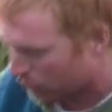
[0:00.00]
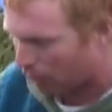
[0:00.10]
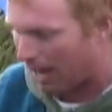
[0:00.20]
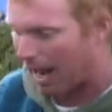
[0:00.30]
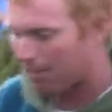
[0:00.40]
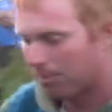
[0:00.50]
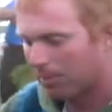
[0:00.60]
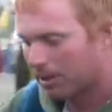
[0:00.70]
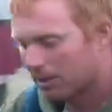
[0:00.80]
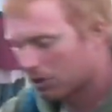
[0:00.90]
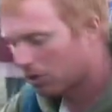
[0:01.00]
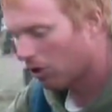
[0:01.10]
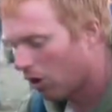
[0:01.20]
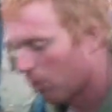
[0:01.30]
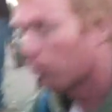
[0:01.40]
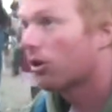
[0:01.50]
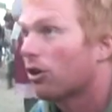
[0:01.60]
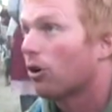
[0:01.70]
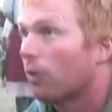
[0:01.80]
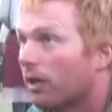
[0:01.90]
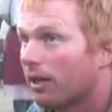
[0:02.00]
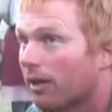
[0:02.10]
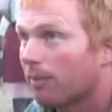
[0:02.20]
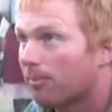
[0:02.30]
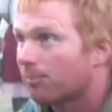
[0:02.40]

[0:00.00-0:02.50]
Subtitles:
trap because its claw wouldn't go in here.